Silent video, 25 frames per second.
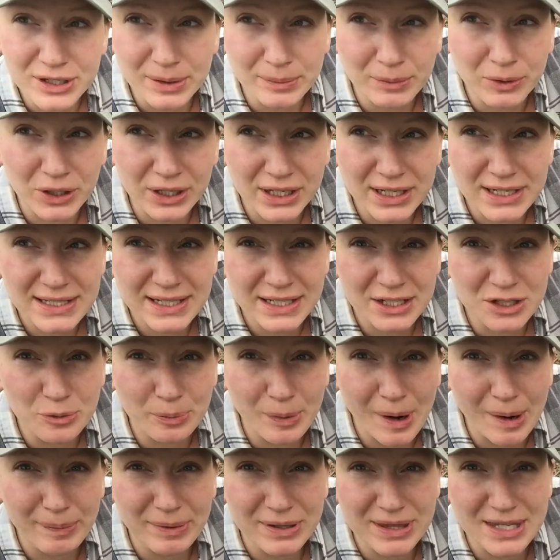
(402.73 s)
I'm going to continue
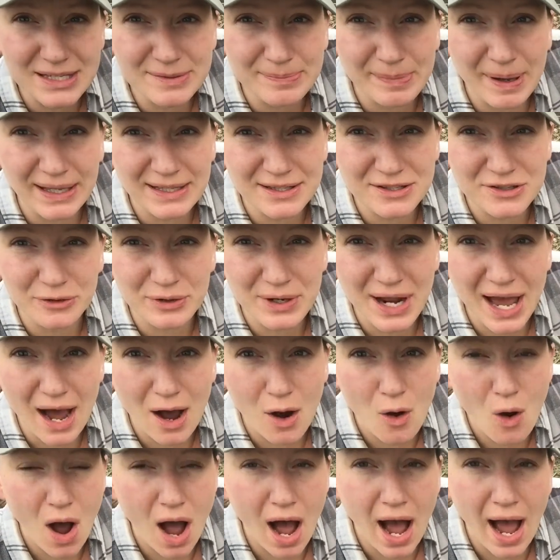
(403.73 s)
prepping this bed. So
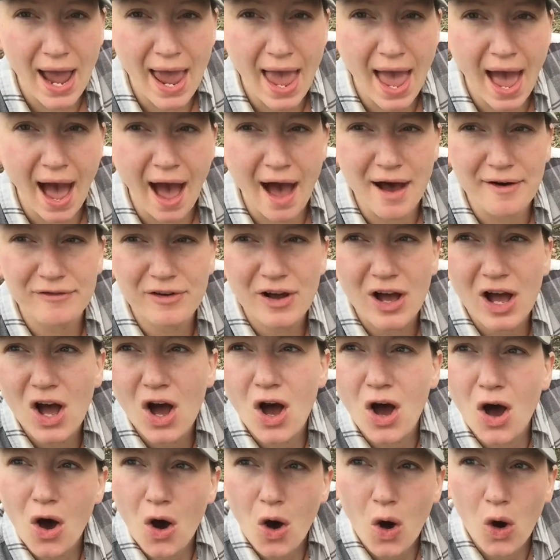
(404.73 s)
now I have
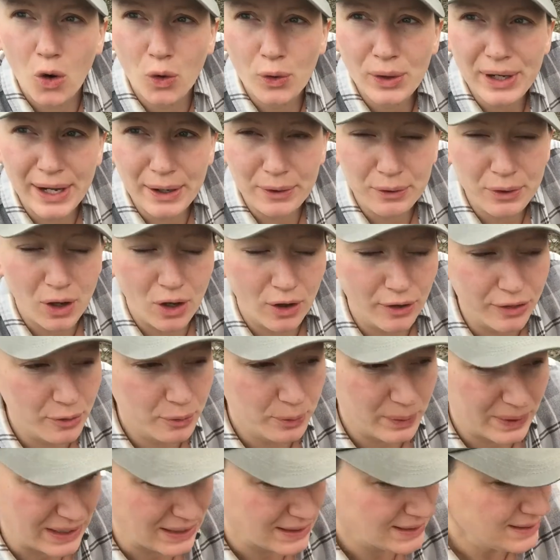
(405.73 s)
hoed out all the
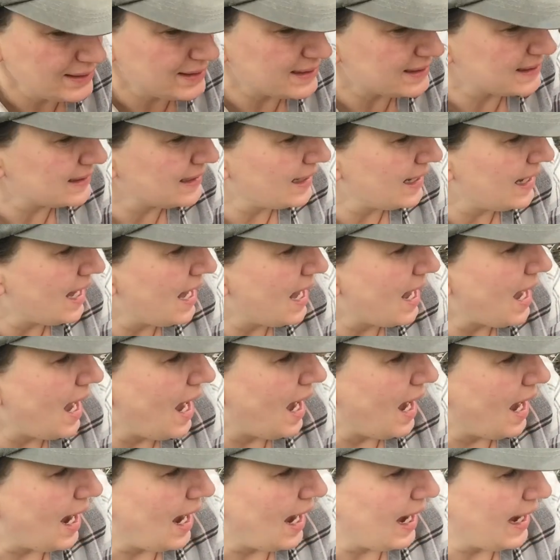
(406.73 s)
weeds.
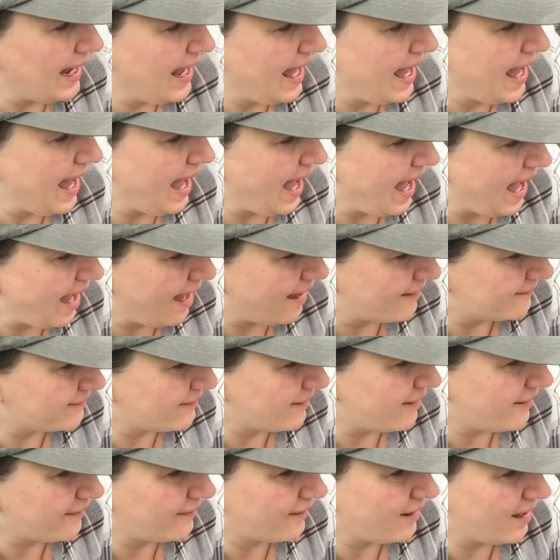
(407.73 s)
I have
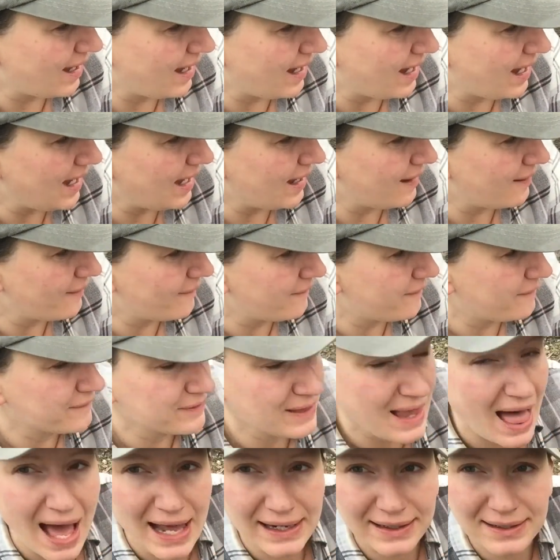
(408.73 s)

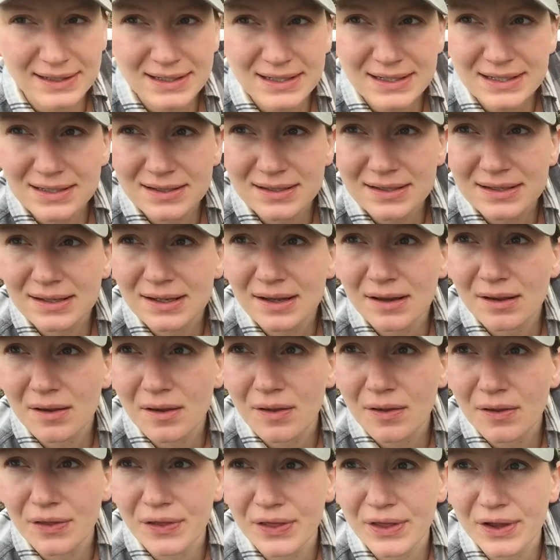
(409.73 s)
flattened
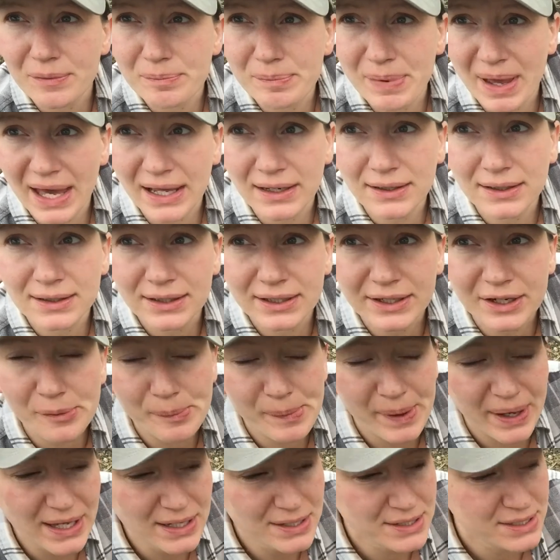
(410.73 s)
the bed a little
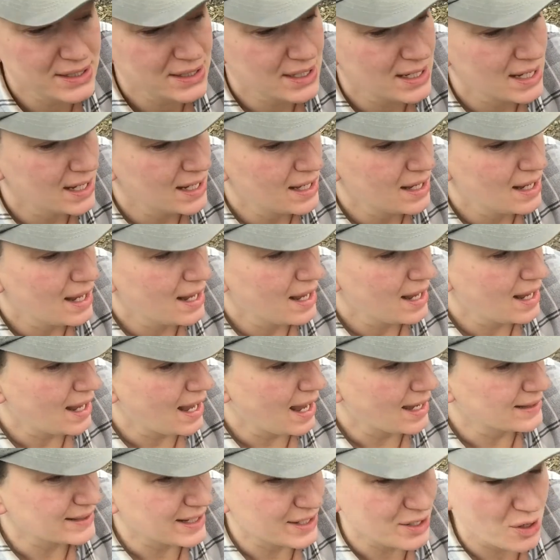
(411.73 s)
bit,
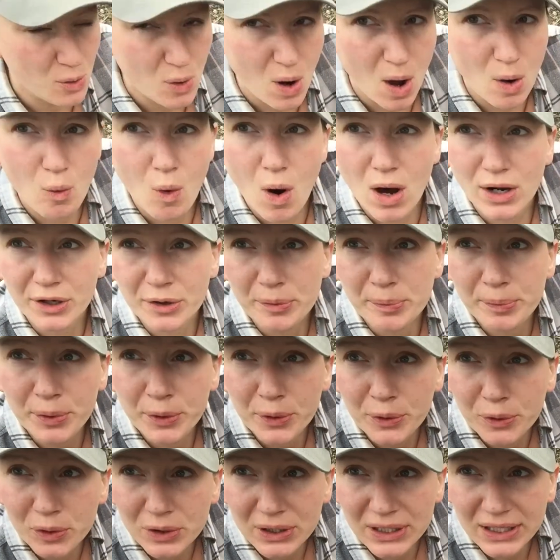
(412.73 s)
as I don't want water
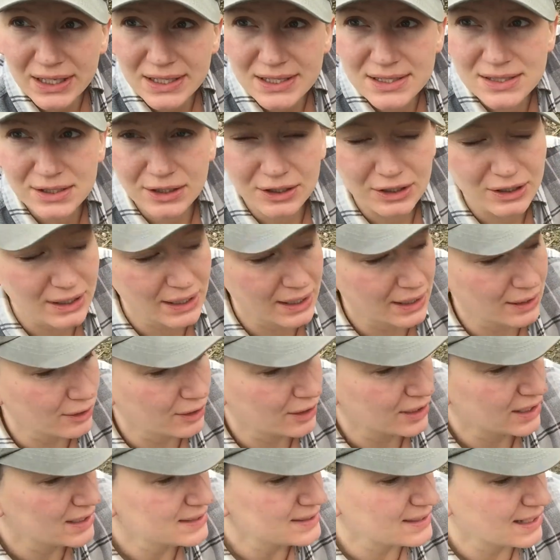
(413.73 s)
pooling in certain
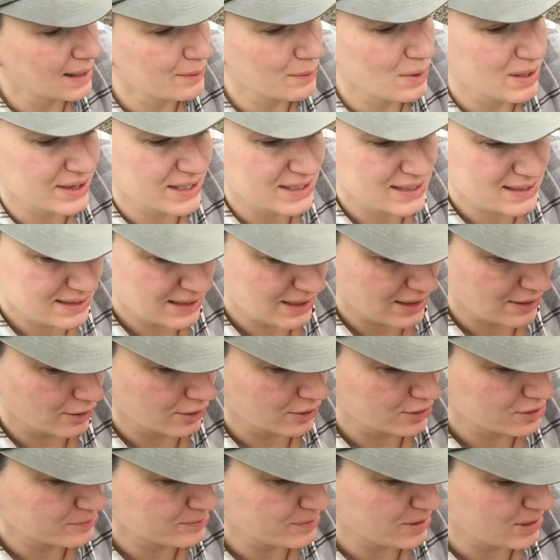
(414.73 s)
areas and I want the cedar
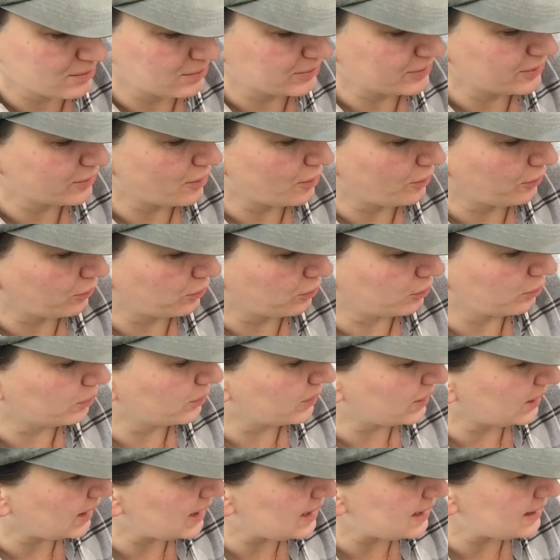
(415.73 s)
to be able to go through
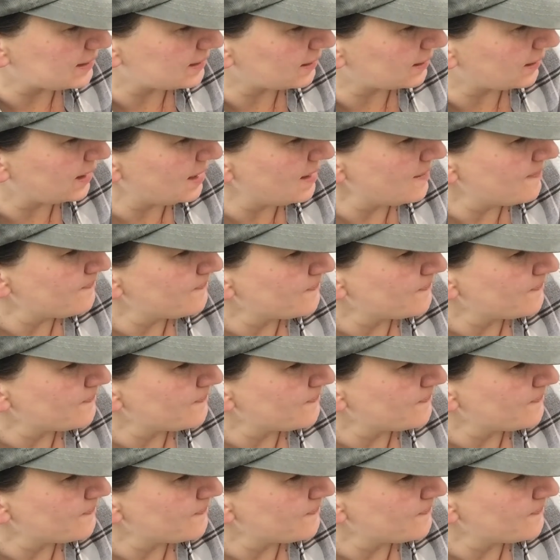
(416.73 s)
really easily.